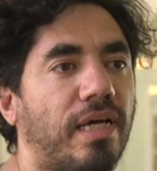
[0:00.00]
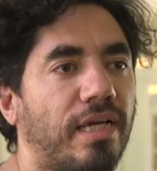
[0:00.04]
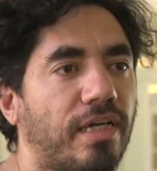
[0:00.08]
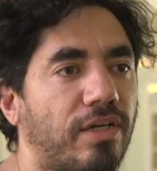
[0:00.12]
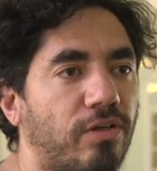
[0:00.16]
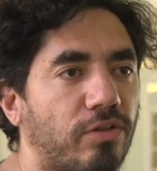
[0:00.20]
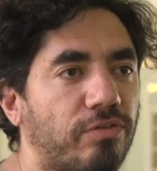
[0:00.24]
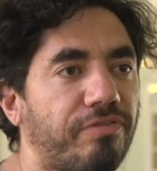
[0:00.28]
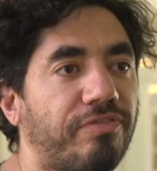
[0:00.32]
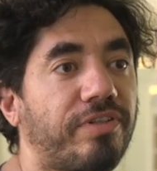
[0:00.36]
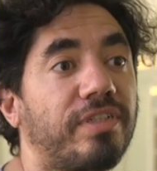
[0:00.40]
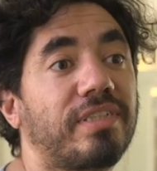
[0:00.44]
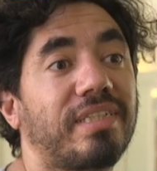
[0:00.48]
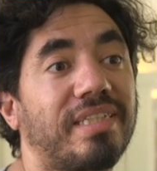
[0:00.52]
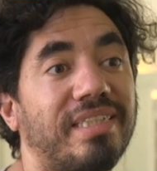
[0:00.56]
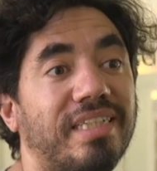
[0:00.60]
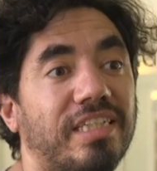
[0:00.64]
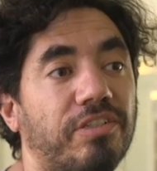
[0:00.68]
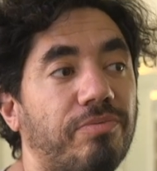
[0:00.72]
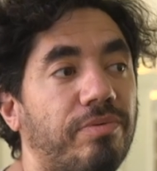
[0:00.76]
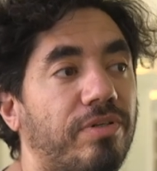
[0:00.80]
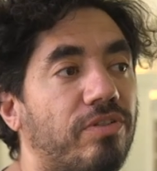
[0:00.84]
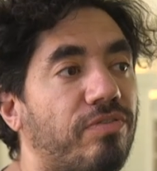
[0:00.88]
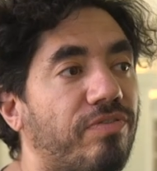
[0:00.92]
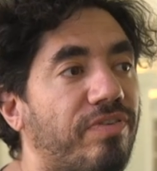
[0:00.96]
I got first-hand
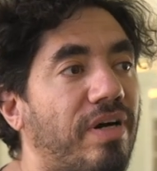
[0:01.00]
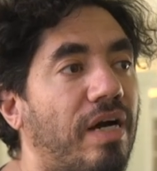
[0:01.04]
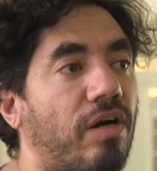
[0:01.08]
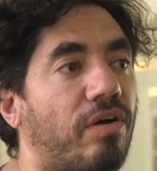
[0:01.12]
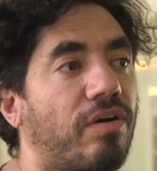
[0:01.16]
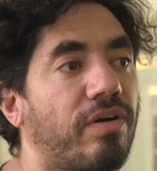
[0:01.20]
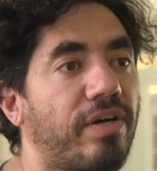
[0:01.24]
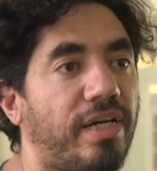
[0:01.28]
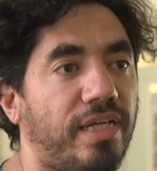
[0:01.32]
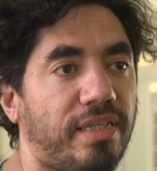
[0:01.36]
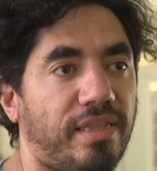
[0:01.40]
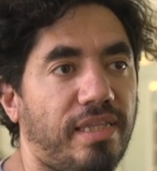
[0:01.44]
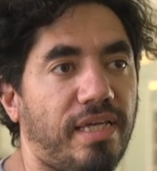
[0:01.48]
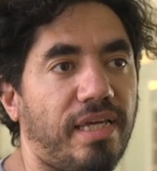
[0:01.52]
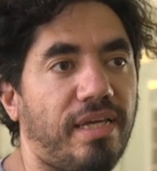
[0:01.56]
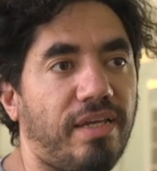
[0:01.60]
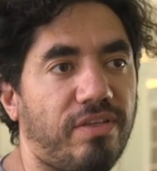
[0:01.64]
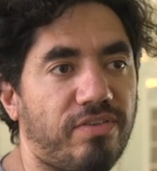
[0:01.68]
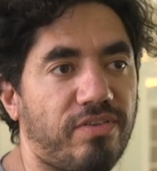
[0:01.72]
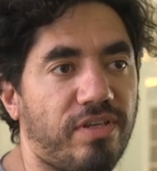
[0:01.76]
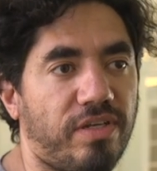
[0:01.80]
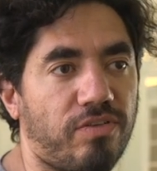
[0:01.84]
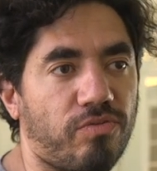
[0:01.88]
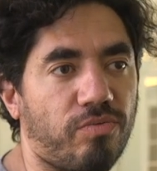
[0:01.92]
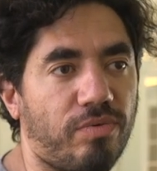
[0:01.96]
experience of how great the
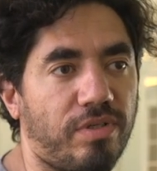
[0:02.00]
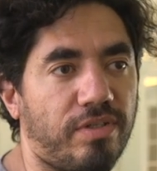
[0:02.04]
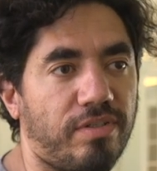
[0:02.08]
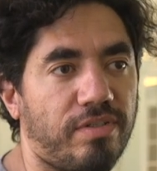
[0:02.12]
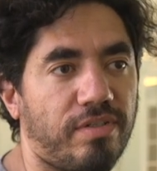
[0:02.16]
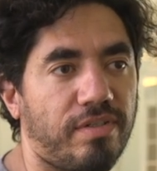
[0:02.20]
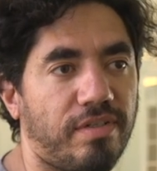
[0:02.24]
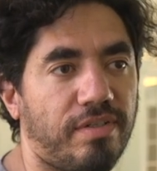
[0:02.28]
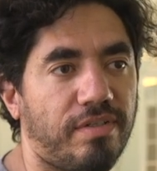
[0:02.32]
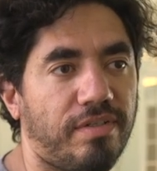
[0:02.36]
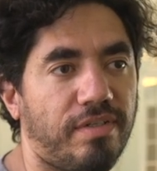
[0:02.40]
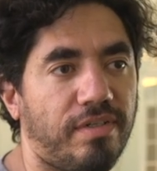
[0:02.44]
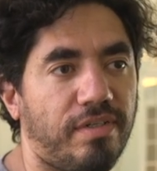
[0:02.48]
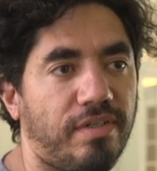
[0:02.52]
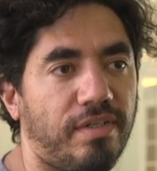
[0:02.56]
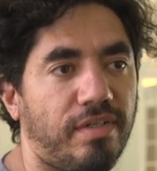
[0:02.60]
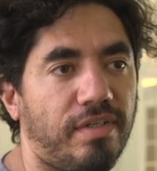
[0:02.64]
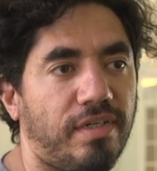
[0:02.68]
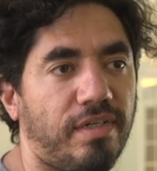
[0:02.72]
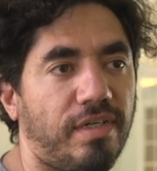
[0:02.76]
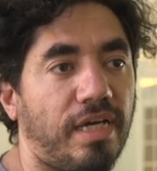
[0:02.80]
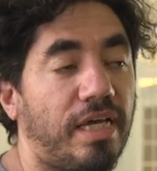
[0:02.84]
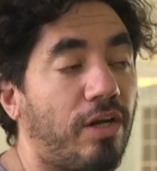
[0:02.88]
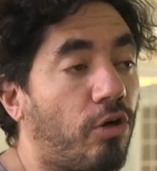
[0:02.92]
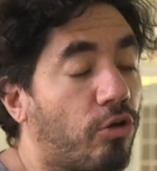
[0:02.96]
NHS was,
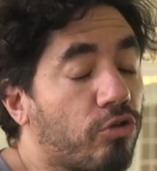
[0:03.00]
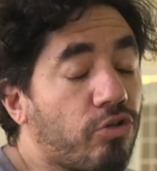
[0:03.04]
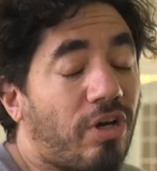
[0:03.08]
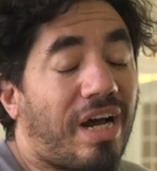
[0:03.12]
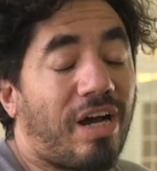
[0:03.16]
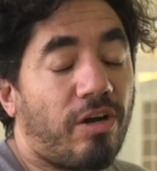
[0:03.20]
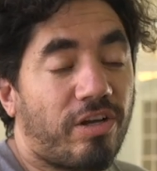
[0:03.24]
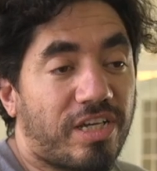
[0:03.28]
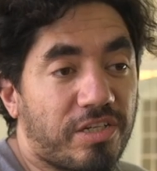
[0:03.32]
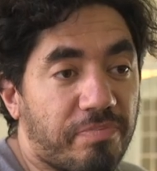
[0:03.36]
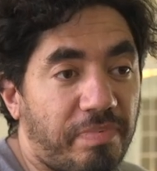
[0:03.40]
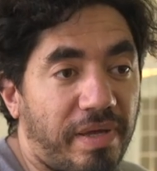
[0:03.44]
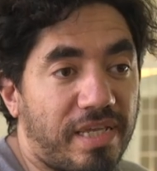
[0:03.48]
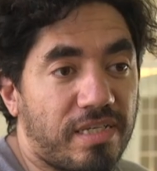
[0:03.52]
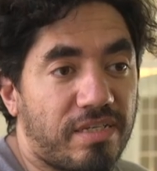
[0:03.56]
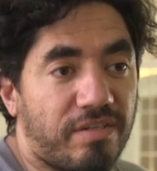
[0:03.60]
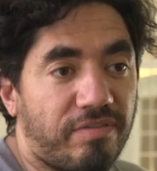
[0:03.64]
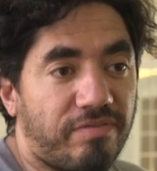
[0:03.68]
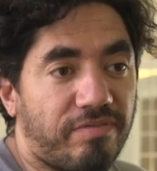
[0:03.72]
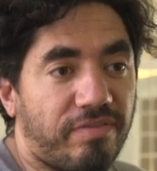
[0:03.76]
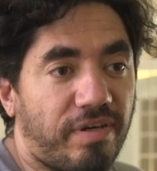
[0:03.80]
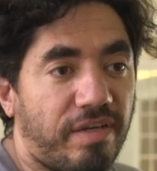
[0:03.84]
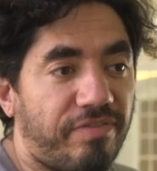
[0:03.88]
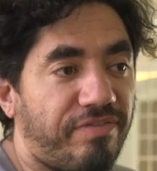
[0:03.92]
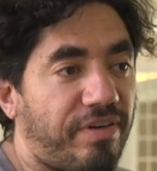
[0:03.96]
and also how
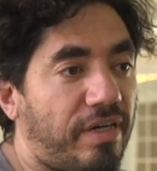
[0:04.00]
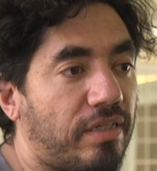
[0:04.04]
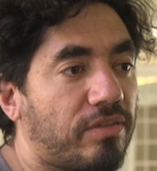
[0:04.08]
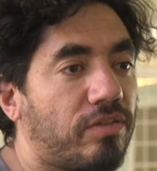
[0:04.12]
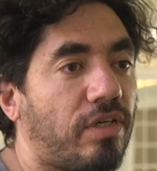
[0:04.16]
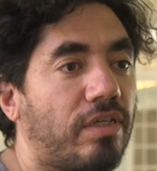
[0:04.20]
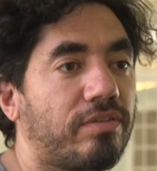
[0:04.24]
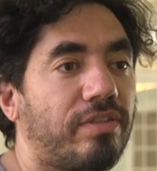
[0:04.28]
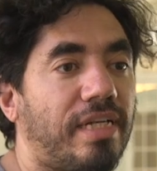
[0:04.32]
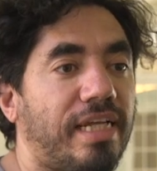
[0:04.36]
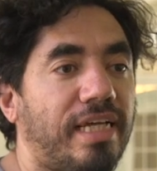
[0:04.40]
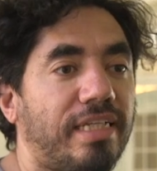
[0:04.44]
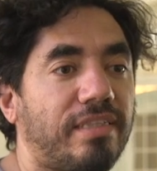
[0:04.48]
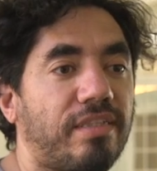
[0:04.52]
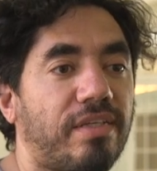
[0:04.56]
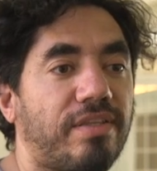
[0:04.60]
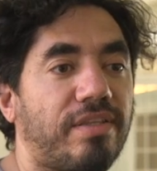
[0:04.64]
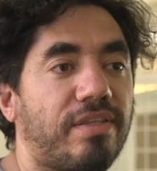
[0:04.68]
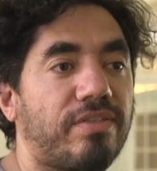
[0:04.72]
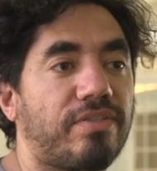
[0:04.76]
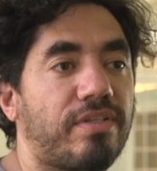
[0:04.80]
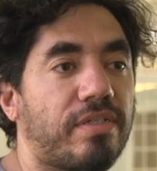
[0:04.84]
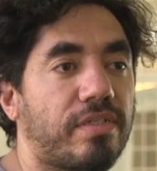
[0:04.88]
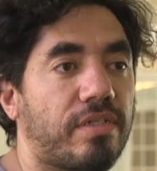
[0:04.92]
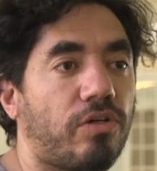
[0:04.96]
expensive. I found out later
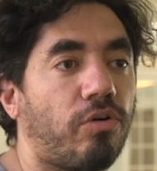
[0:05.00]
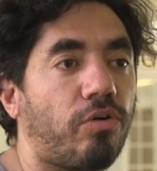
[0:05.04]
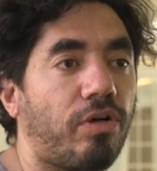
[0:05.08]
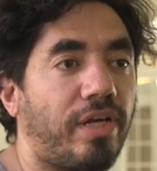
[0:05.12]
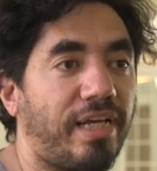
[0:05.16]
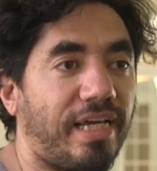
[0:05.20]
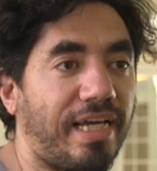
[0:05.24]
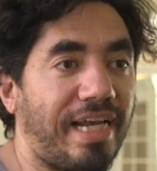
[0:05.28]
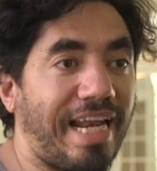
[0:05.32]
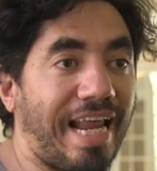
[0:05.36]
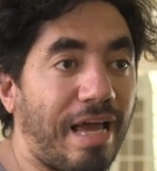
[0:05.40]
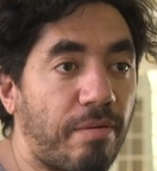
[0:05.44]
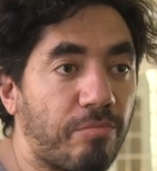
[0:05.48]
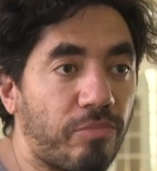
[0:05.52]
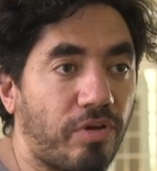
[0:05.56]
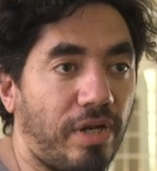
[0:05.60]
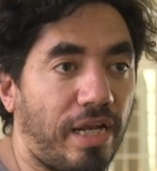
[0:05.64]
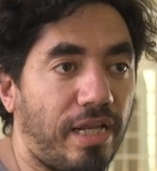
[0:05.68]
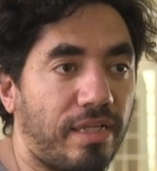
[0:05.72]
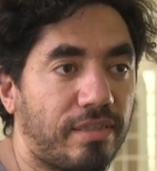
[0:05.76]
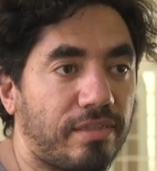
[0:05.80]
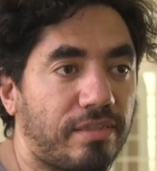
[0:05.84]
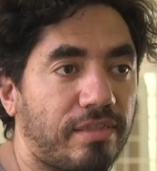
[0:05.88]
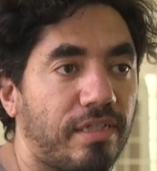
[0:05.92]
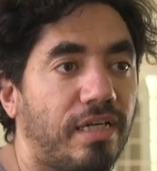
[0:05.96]
that just calling an
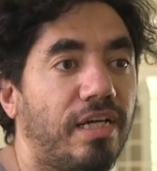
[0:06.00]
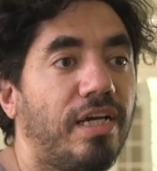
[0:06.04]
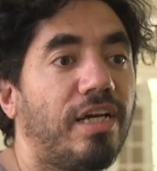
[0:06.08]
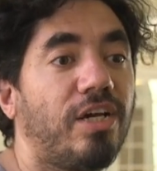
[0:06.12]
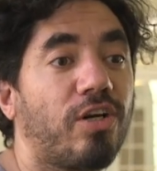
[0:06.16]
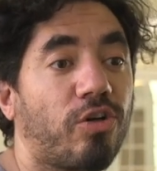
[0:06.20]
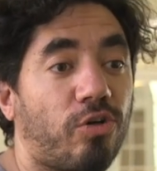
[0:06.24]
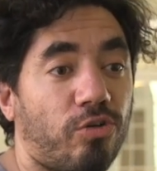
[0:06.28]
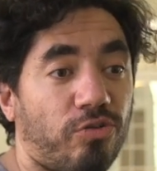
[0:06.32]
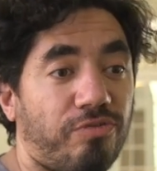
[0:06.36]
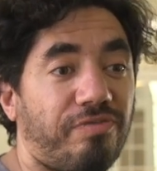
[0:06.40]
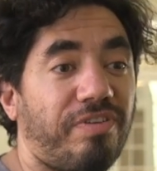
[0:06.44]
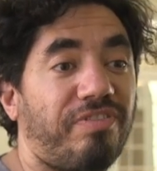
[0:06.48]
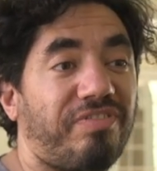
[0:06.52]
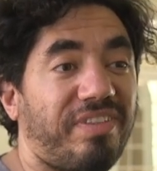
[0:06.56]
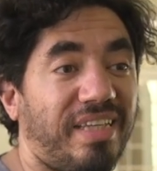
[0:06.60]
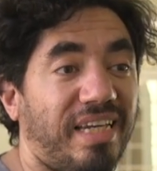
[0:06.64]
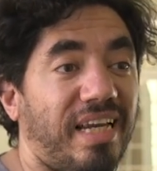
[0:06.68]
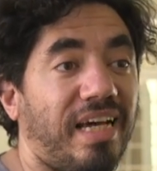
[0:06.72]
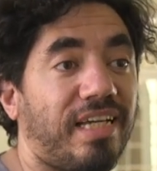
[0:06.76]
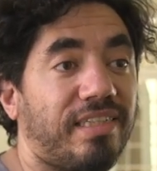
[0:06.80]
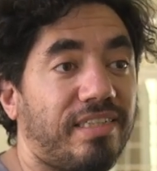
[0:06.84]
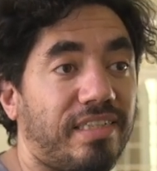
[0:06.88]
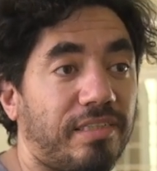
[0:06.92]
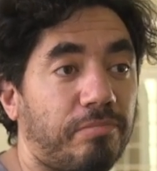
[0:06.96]
ambulance cost
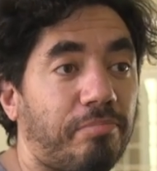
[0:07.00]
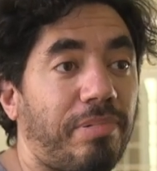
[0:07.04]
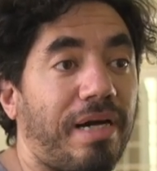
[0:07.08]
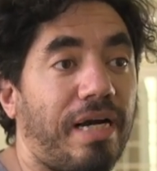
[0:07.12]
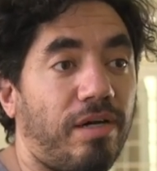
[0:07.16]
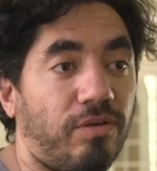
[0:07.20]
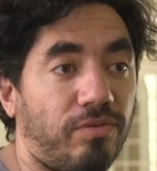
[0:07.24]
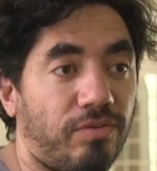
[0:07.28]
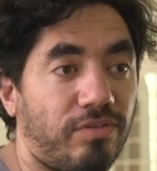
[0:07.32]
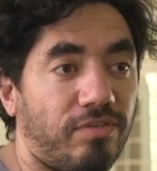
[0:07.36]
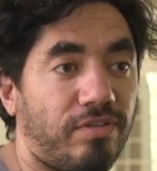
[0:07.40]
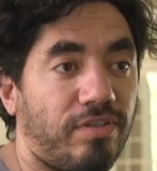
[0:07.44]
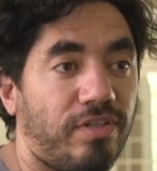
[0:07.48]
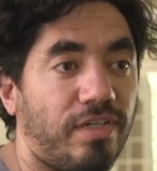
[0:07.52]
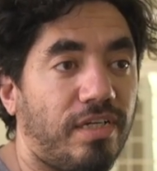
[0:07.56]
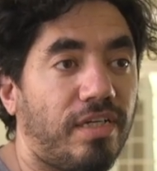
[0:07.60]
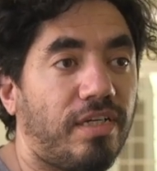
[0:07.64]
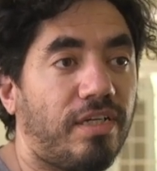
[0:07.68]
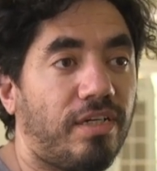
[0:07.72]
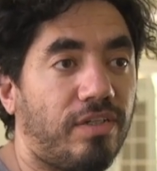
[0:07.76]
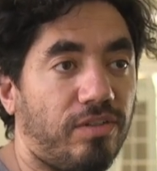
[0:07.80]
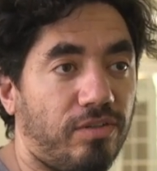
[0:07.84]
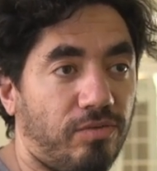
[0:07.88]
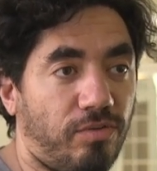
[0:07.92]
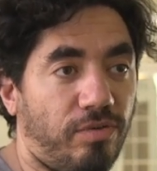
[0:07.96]

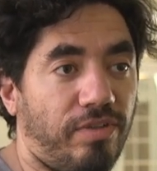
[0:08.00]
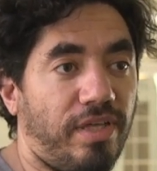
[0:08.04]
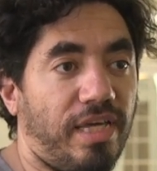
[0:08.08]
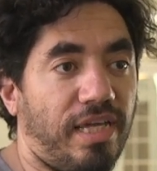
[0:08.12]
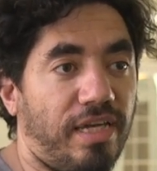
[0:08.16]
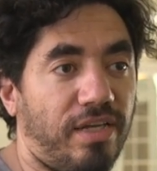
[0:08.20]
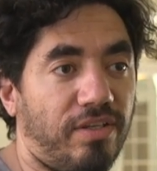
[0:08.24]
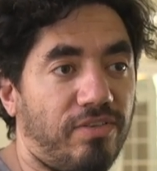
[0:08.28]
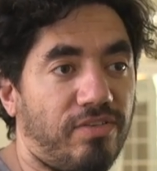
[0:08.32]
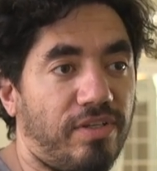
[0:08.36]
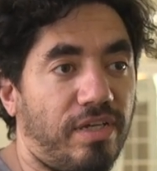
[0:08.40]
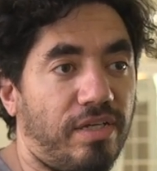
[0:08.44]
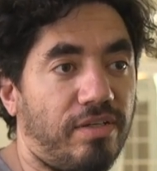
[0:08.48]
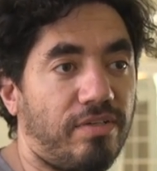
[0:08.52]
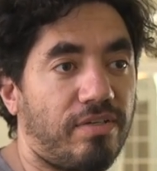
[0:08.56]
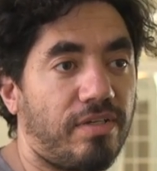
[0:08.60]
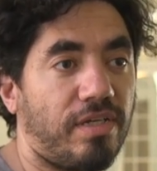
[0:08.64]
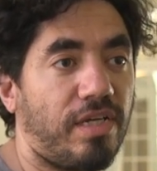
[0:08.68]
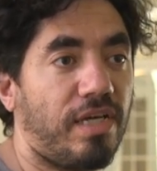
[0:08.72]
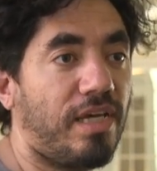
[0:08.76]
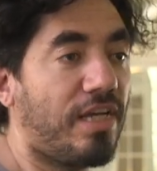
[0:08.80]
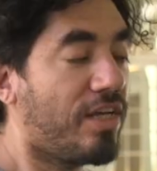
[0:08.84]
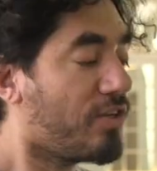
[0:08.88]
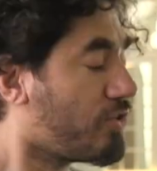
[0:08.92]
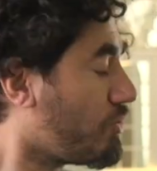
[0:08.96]
£1,500 to the
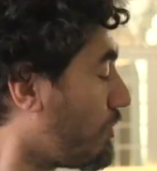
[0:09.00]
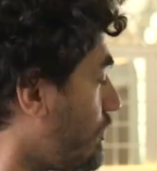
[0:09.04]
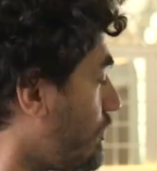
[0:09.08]
NHS.